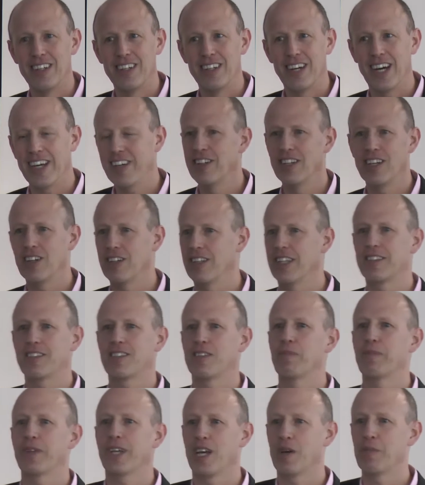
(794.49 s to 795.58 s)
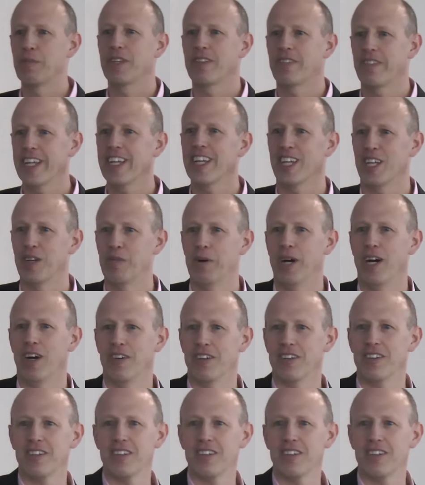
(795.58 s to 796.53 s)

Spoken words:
I don't know. That's something I've been thinking about